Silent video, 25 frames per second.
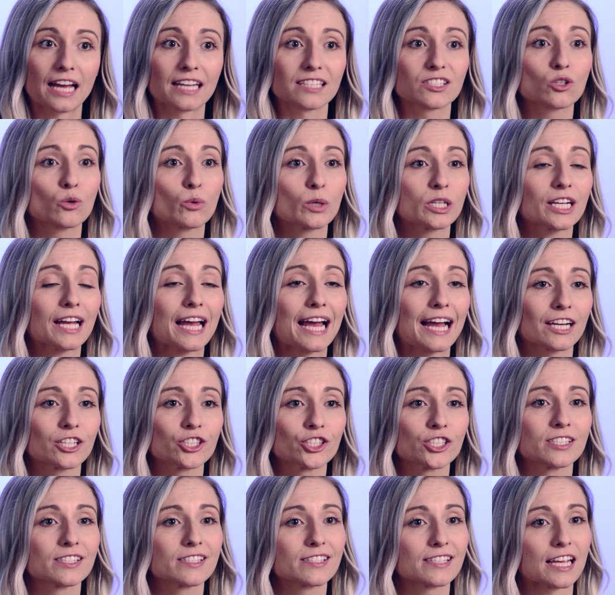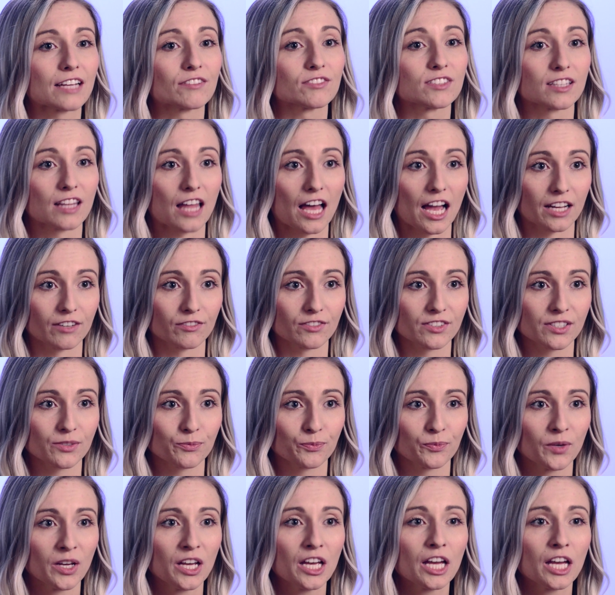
as quick action saves lives.